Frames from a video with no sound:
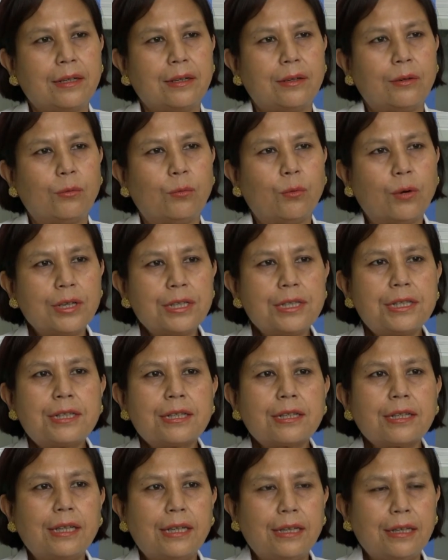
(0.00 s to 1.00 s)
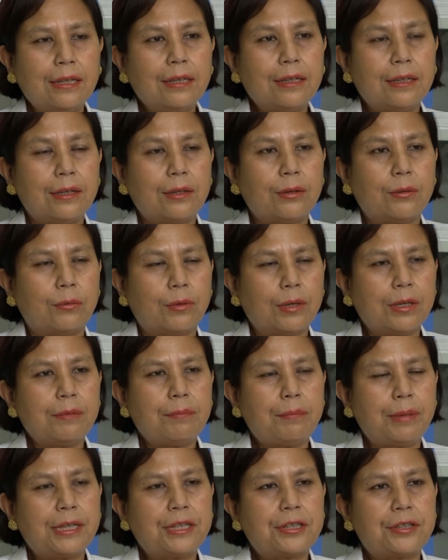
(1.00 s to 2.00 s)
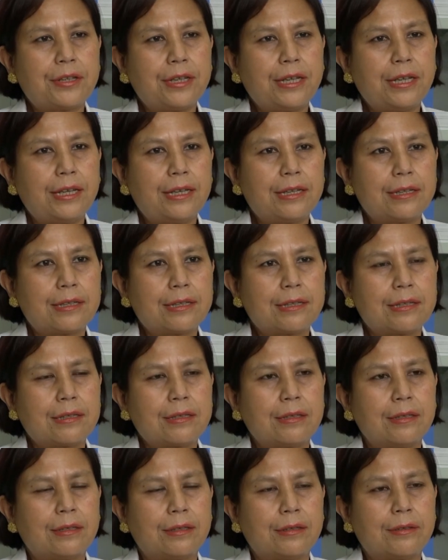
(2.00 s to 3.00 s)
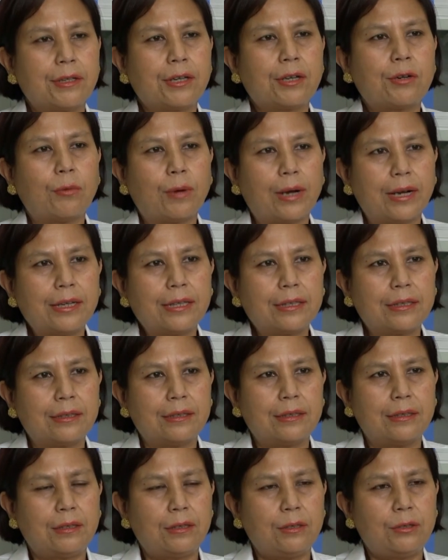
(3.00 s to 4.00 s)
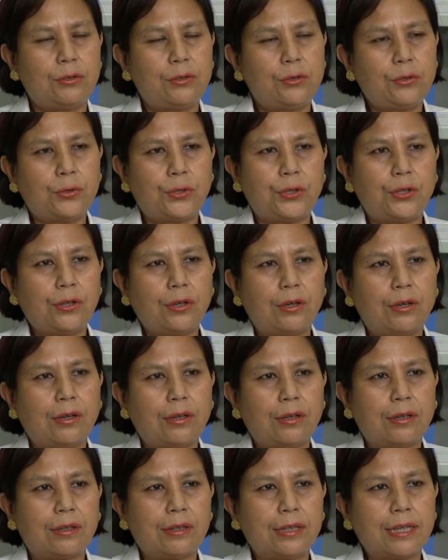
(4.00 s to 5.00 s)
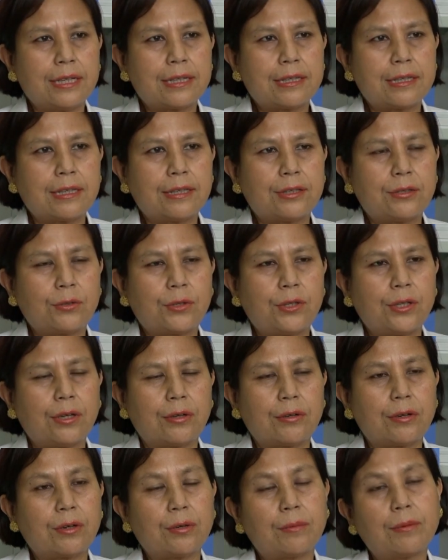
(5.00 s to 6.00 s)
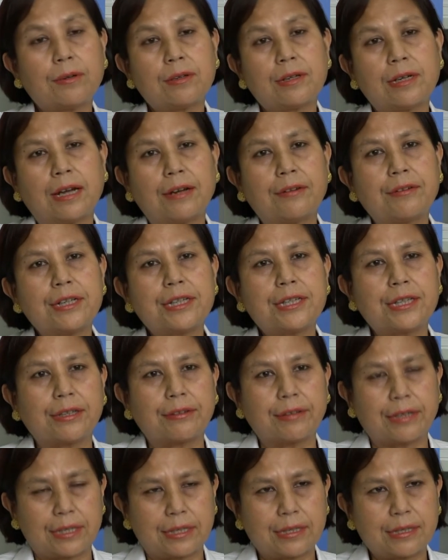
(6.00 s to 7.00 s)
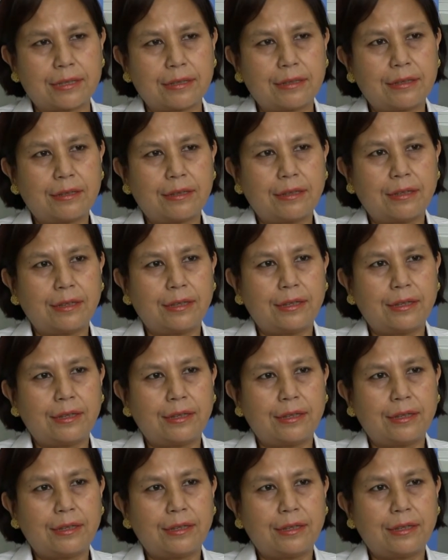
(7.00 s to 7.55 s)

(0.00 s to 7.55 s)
One big tree is required to cure, let's say, to cure around about 100 cigarettes.